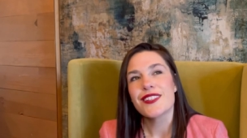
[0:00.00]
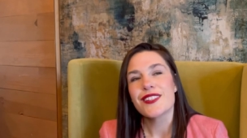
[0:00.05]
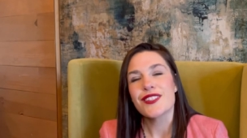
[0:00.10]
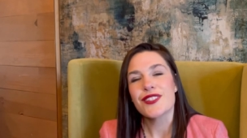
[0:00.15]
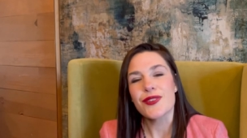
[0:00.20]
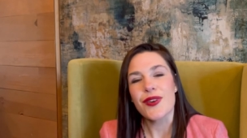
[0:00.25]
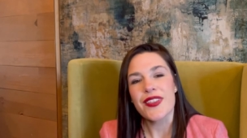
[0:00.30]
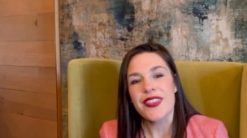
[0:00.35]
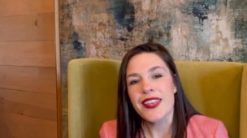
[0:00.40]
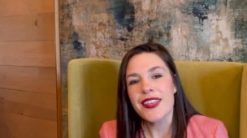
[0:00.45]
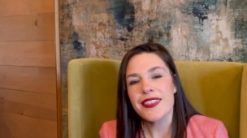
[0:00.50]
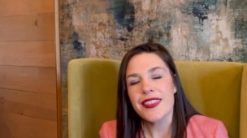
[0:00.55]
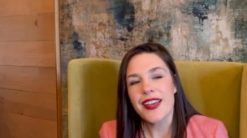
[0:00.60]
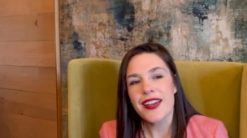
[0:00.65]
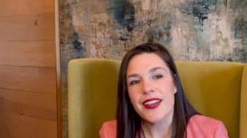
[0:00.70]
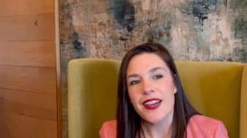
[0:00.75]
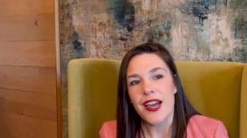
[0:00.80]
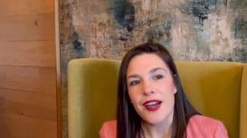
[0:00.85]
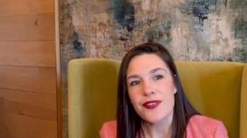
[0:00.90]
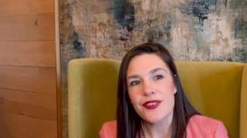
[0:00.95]
So I think that
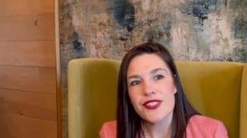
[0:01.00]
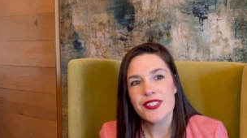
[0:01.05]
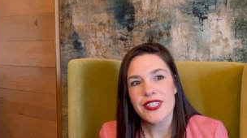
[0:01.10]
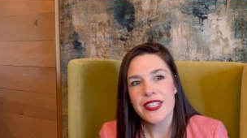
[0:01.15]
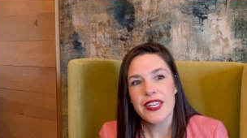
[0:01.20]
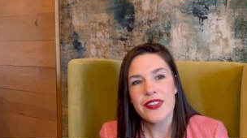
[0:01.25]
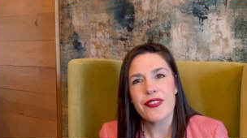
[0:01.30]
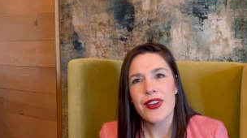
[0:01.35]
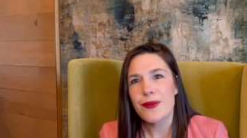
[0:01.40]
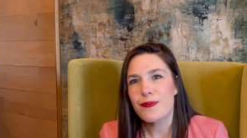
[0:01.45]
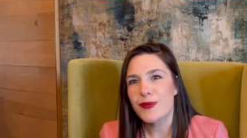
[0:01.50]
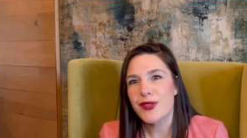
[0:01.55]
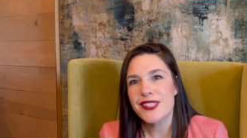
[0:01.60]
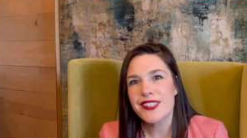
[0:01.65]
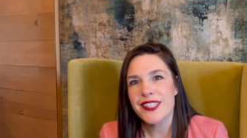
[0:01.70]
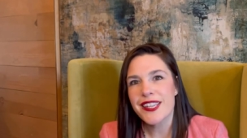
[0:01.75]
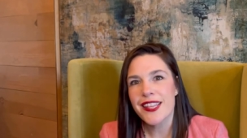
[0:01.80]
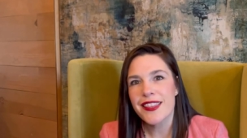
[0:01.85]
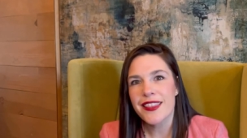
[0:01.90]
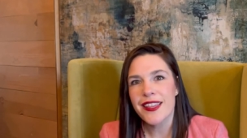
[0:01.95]
covers it. If I missed
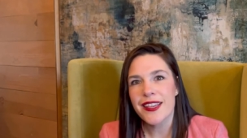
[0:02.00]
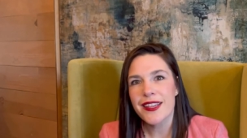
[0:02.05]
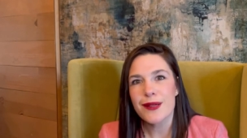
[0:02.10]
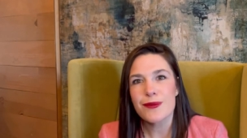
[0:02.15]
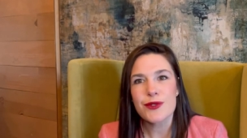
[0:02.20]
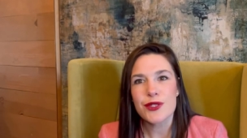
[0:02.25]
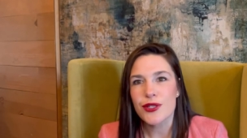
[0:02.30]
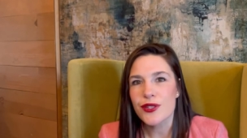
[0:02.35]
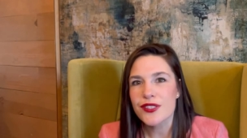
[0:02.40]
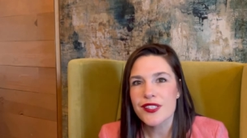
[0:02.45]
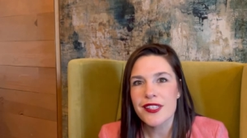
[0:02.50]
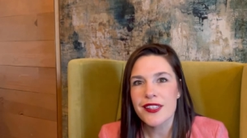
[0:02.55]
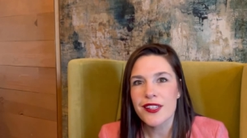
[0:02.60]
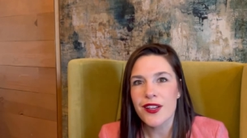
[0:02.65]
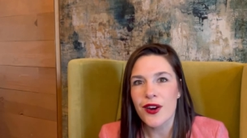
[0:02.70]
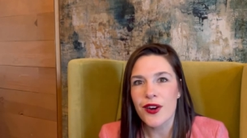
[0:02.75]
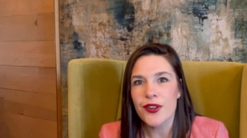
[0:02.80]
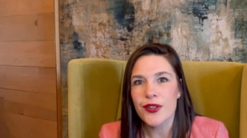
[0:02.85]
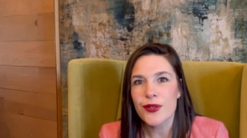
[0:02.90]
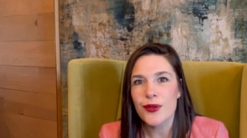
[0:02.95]
anything, I'm sure it's in the
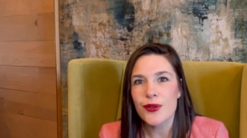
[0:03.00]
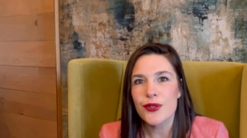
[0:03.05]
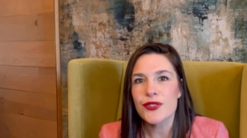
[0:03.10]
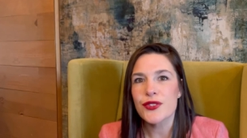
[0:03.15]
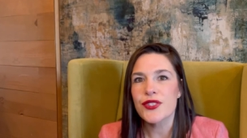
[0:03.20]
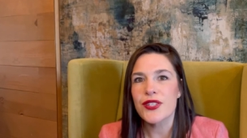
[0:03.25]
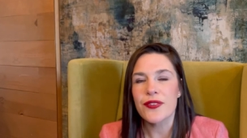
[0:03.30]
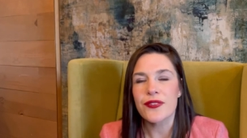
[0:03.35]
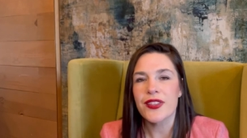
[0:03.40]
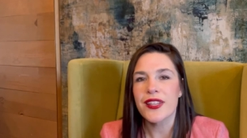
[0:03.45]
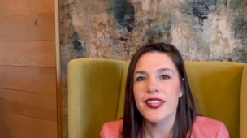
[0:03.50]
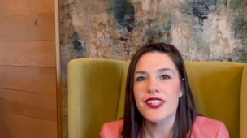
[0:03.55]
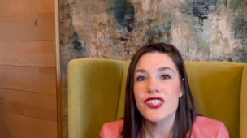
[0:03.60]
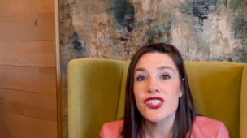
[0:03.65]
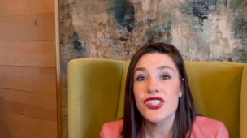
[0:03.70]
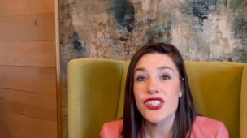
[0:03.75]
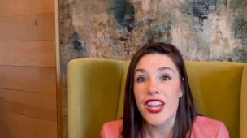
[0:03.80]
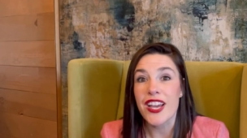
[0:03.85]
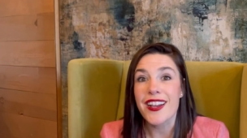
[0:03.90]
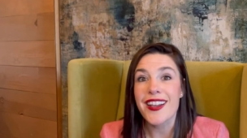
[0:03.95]
article, so definitely
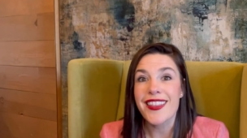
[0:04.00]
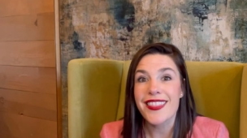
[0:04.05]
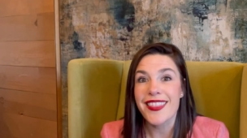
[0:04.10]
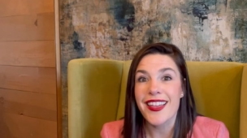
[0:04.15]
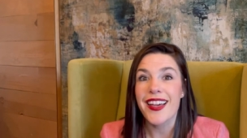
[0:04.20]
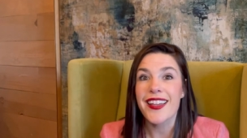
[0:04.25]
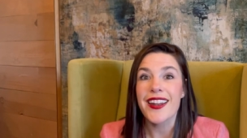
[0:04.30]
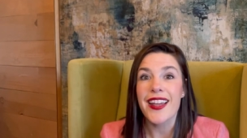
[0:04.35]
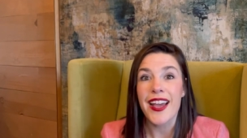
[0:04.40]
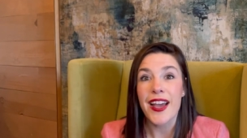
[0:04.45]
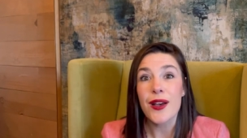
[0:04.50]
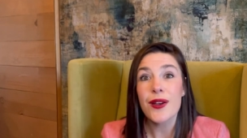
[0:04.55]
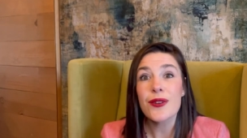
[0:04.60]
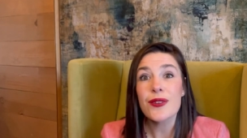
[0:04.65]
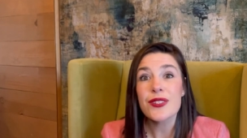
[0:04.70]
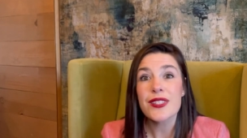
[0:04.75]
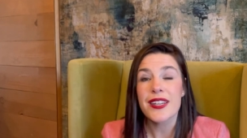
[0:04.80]
check that out.